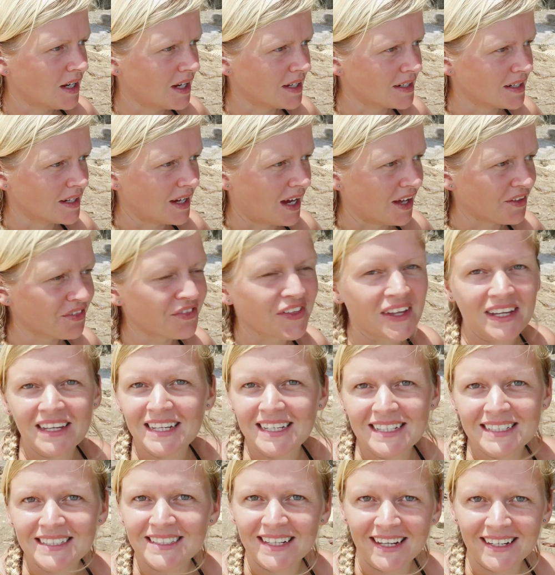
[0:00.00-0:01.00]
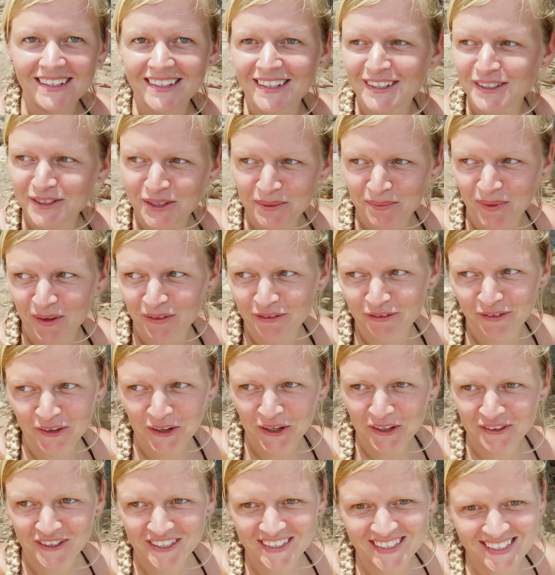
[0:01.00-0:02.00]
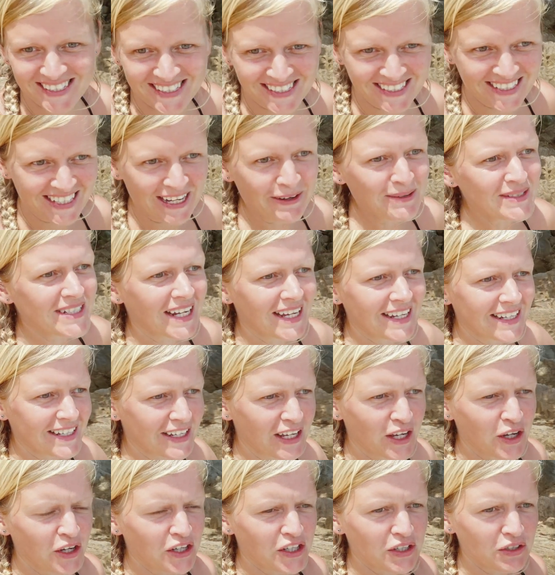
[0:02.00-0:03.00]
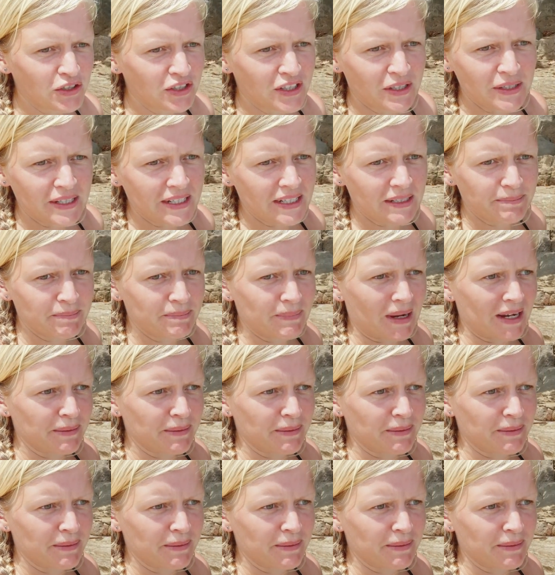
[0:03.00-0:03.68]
And I think he's sending someone for us. He was like, I think